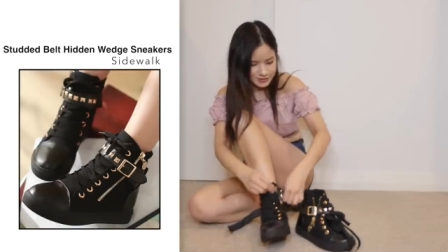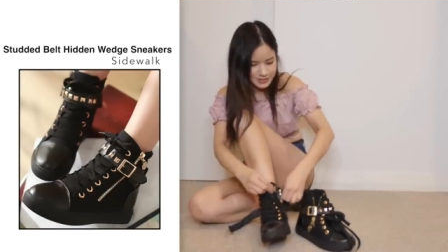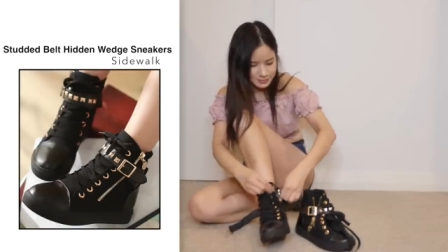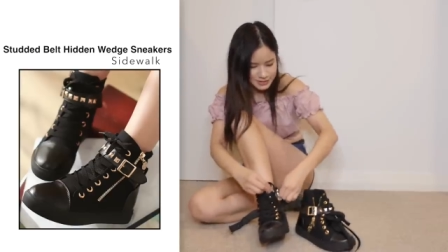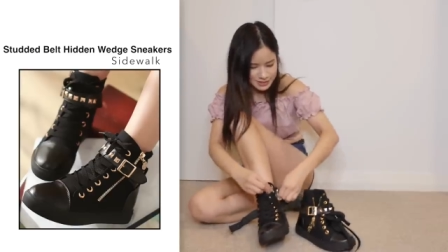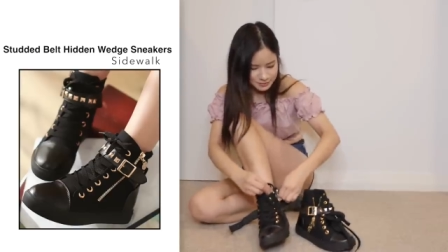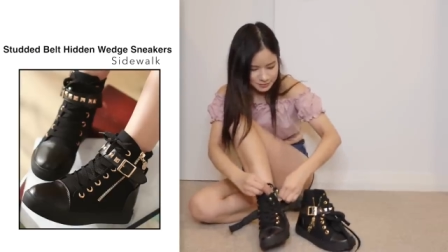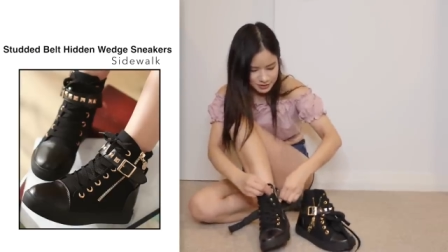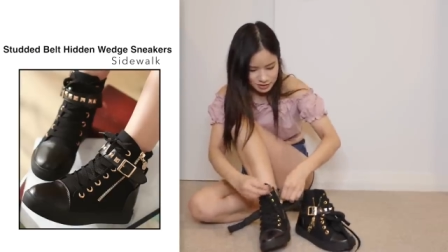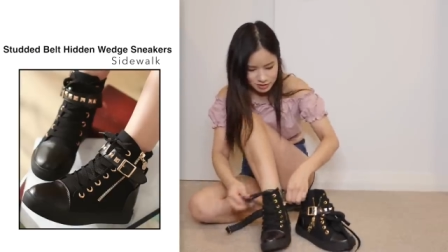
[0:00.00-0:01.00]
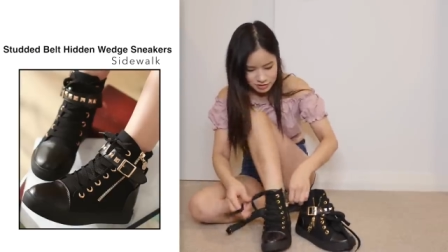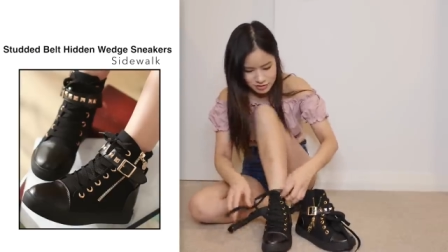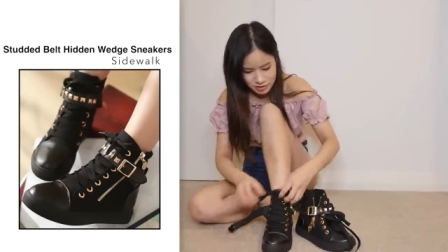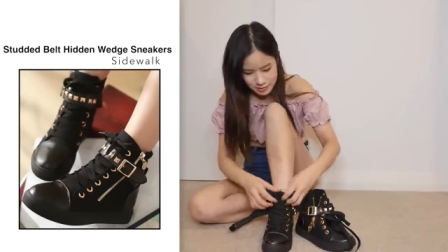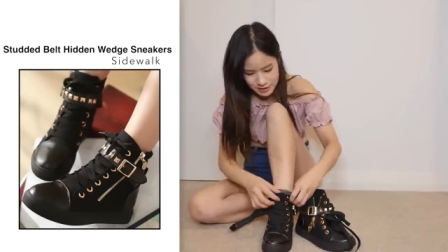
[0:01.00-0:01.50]
Zip this up first. Oh
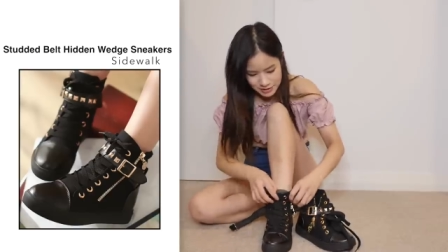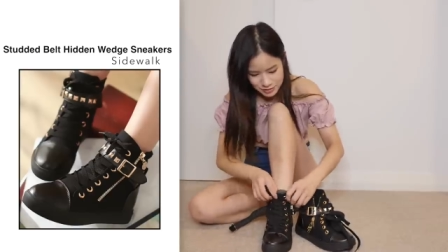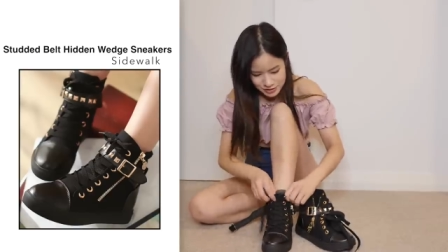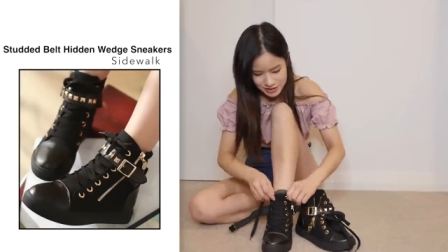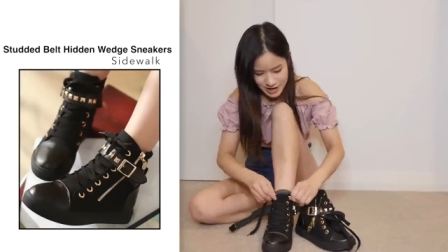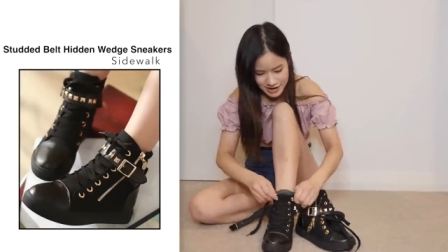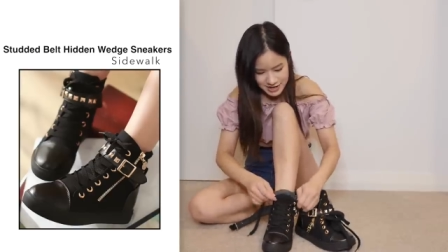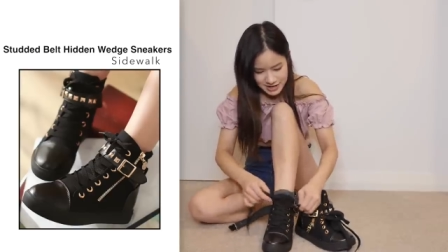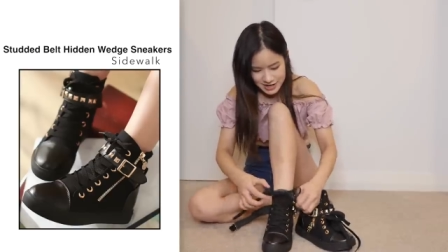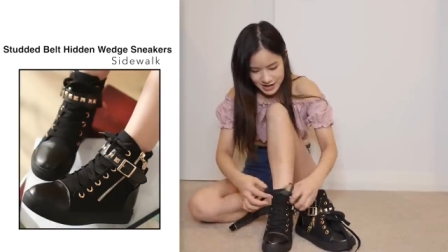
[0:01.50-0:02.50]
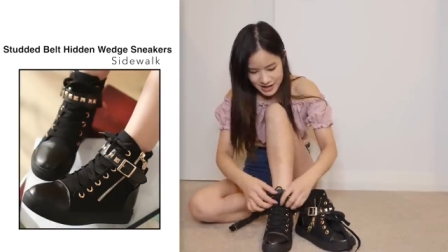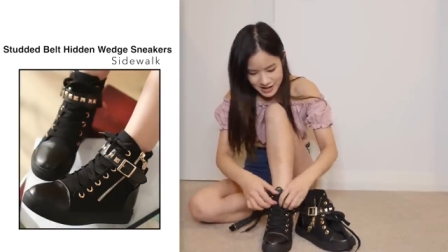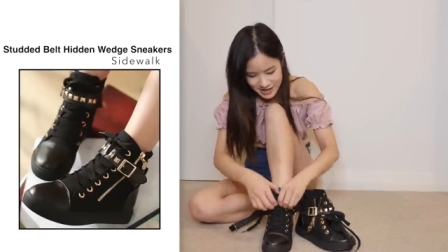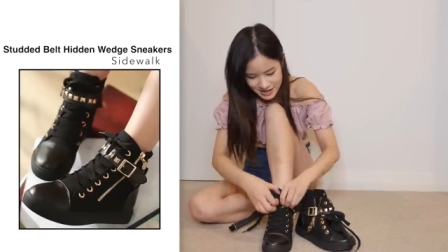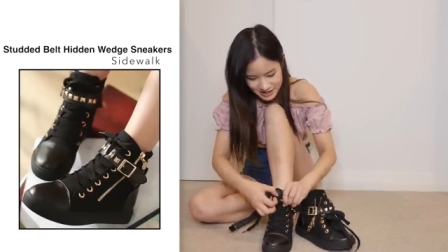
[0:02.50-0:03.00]
no, I made it too tight.
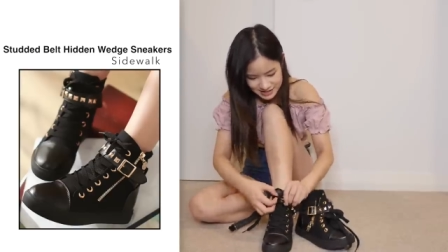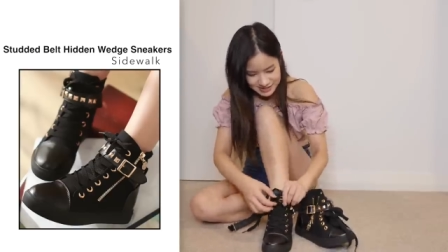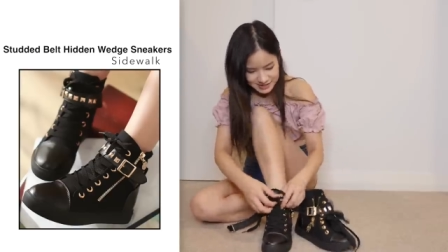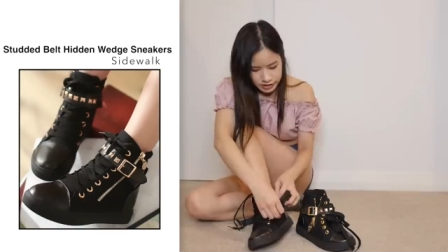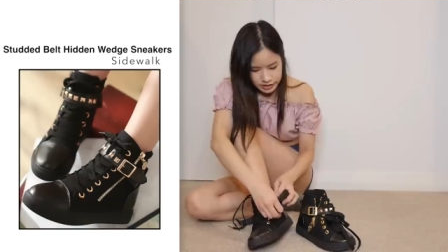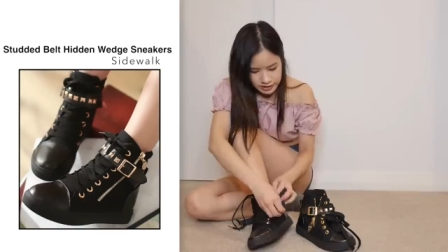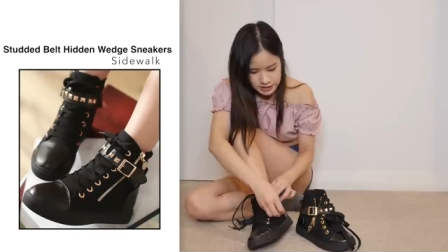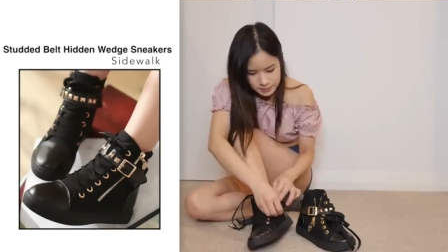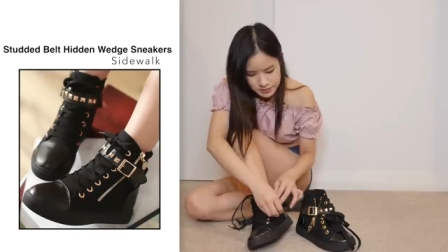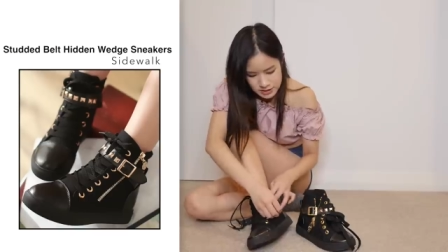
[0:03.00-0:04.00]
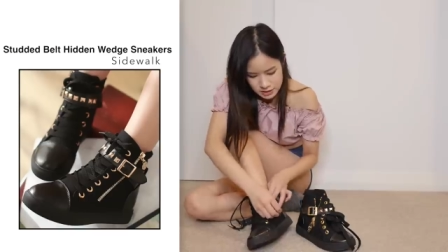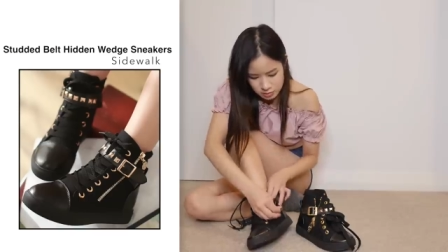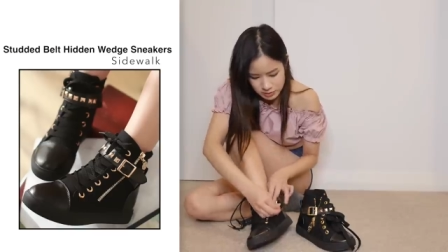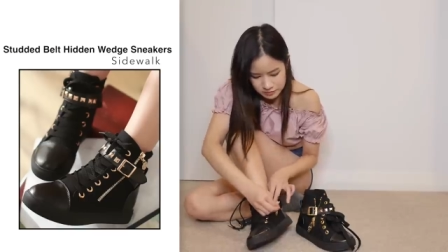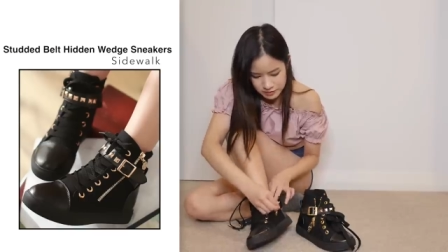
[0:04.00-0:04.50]
Ah! Okay, the zip is a
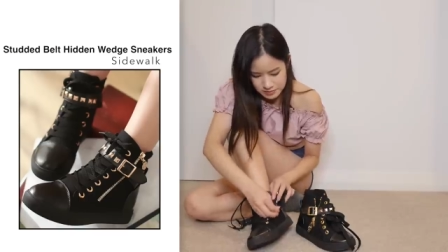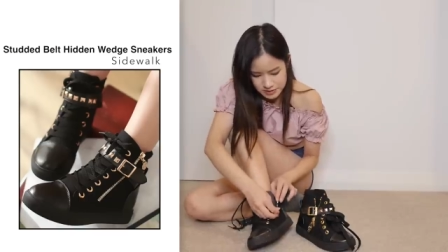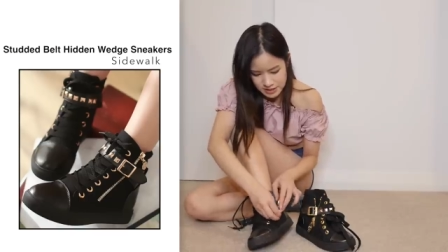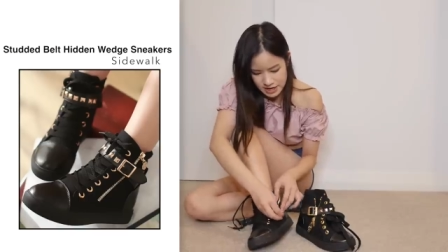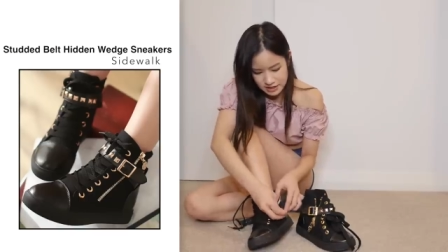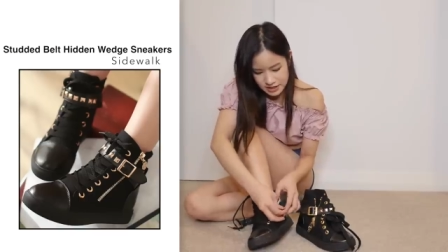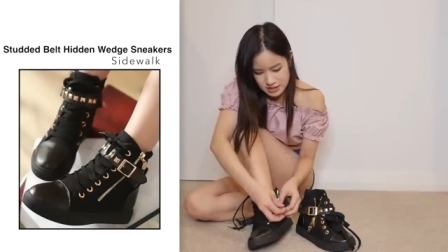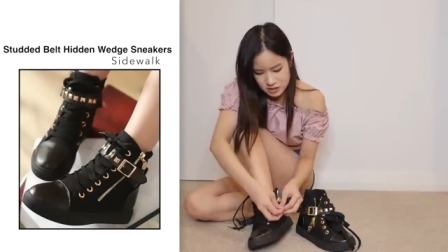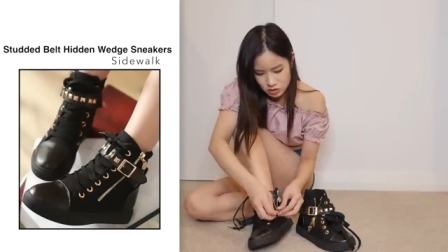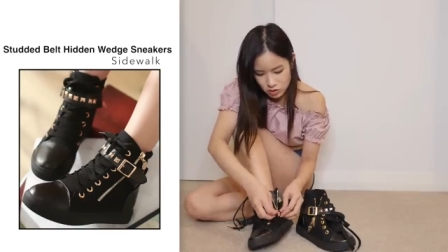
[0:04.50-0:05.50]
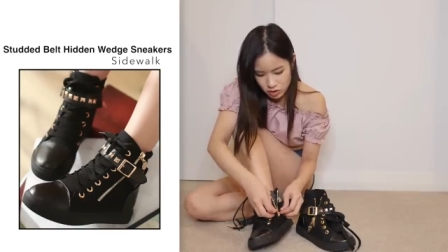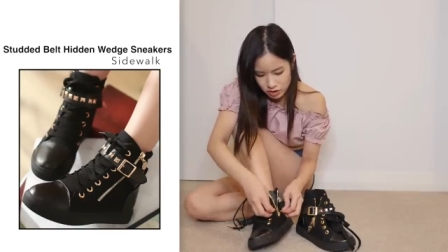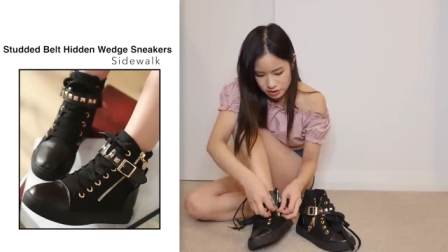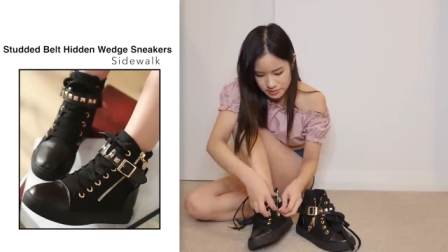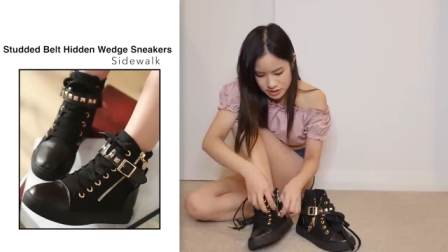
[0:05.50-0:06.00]
little bit flimsy and it gets caught
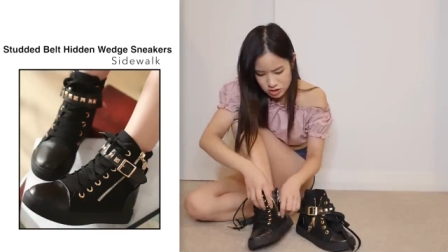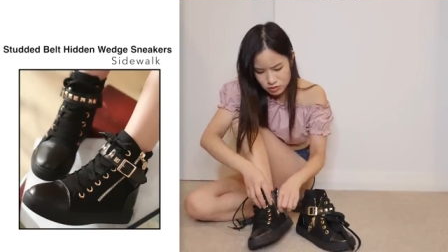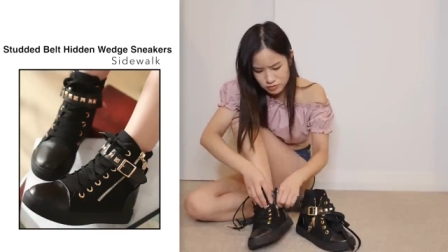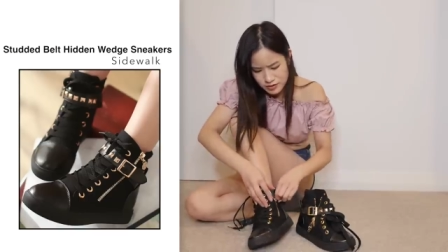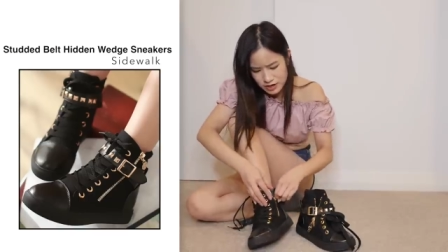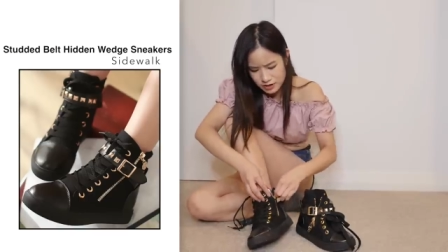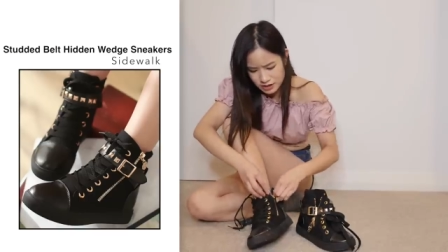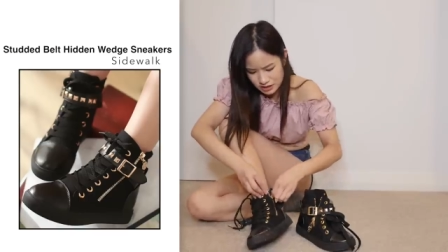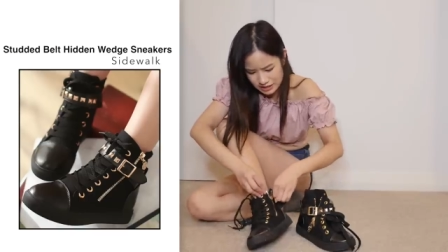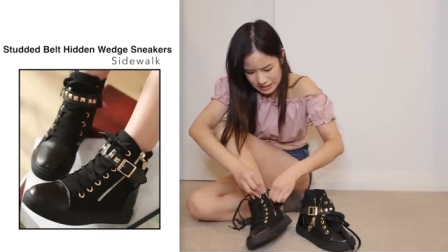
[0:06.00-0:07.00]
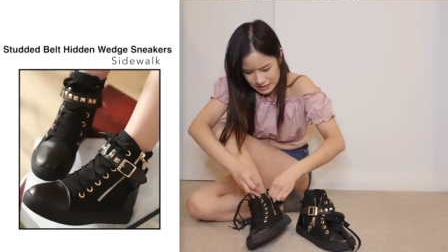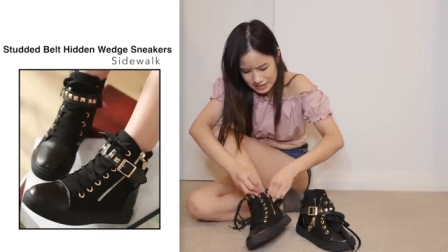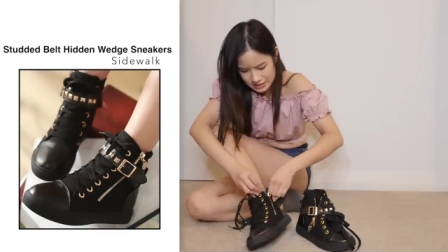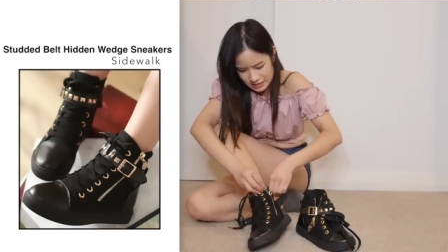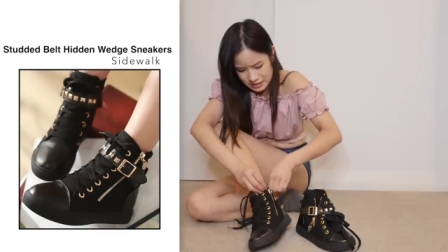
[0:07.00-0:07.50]
on the material very
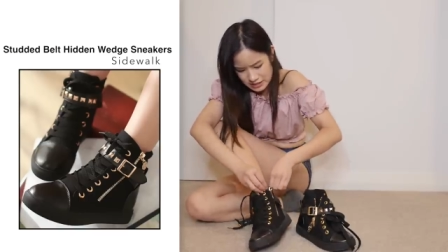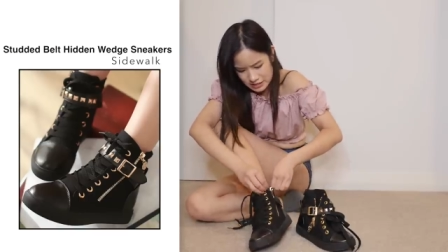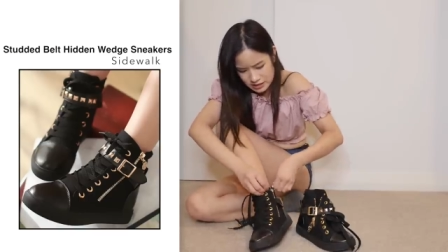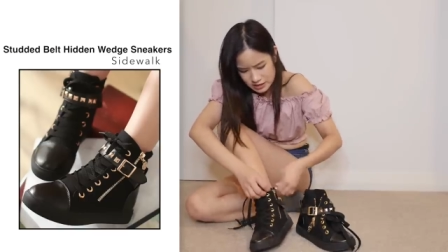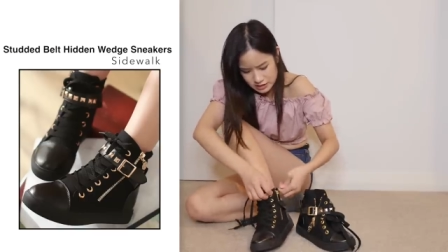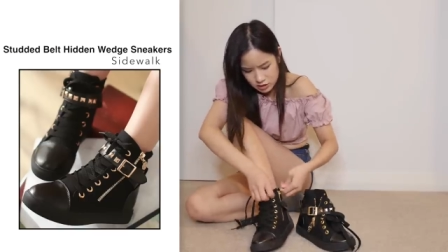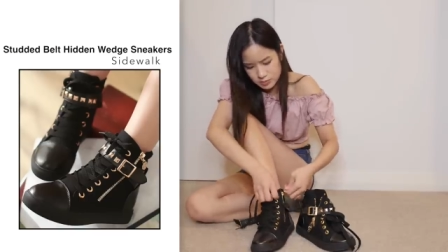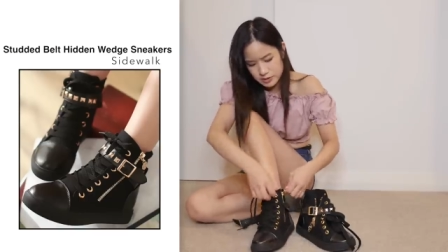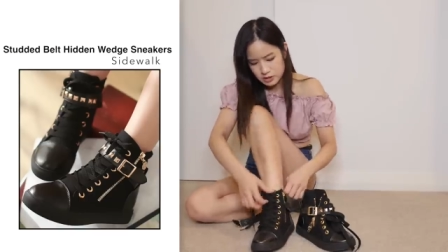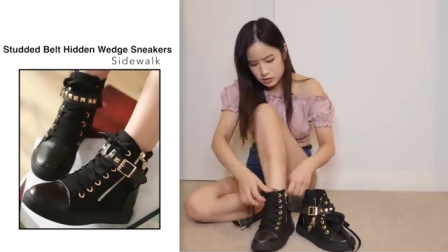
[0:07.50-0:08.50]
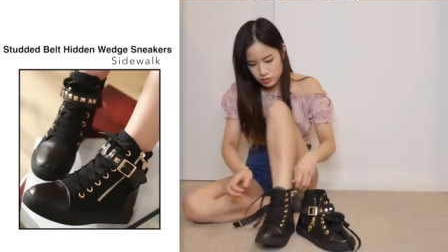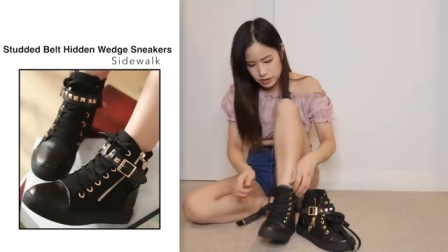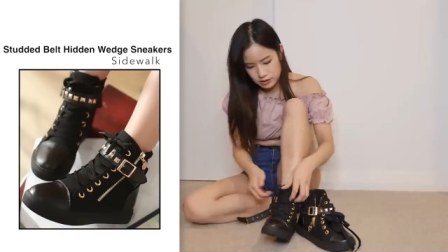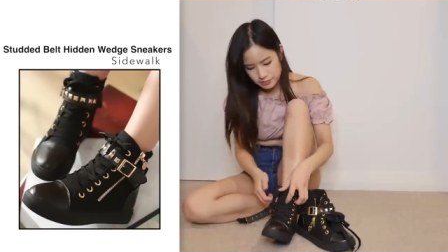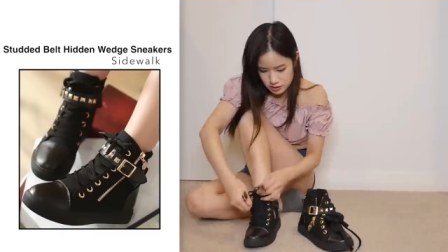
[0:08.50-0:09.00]
easily. Just a little bit annoying.